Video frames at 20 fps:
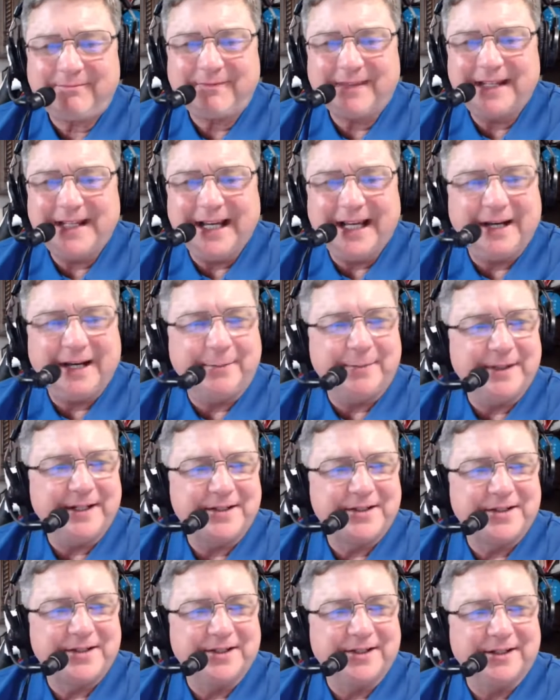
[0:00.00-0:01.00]
Yeah, but
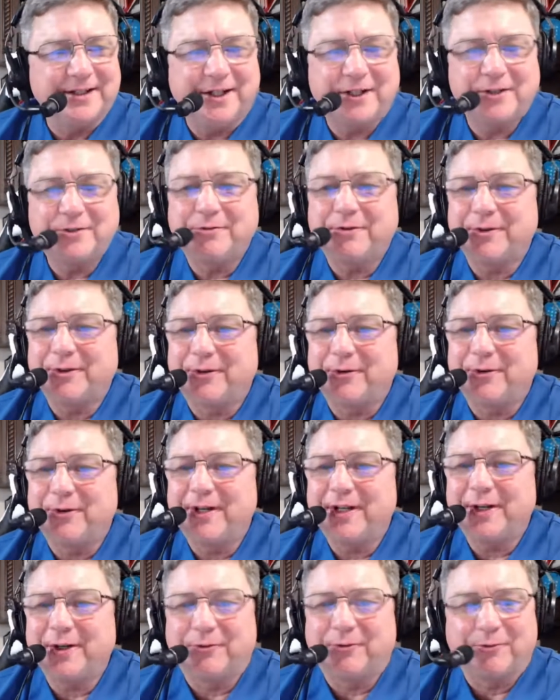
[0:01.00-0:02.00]
it's
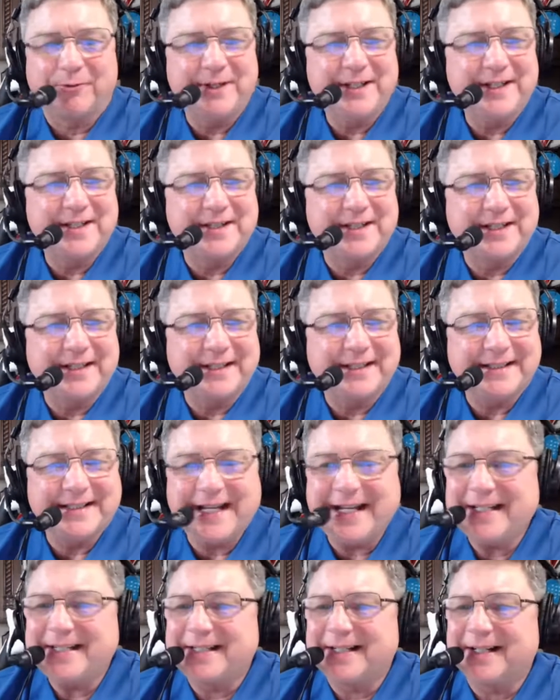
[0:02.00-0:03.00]
130 degrees in the
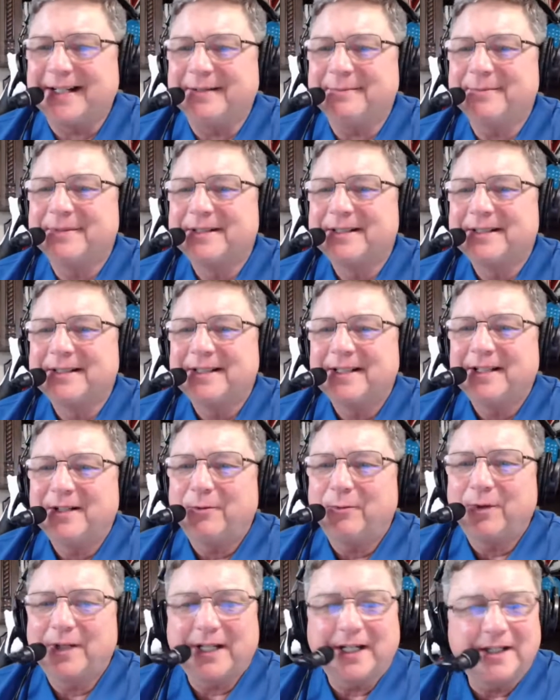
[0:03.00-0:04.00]
daytime.
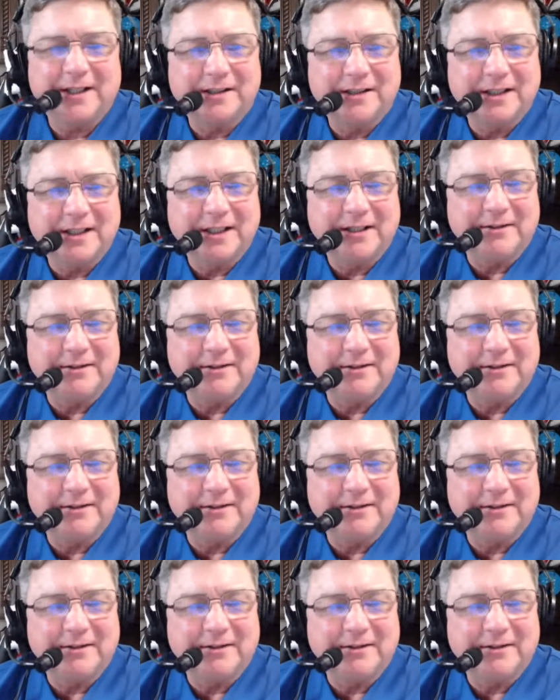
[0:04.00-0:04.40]
What kind of,